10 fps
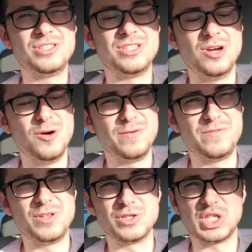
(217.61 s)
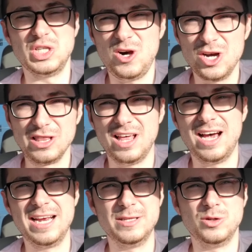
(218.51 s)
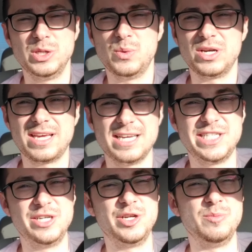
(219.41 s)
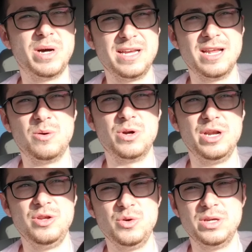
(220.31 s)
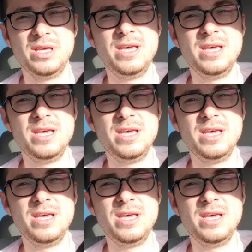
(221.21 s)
So if there's a long line and only one cashier, you might not want to do it.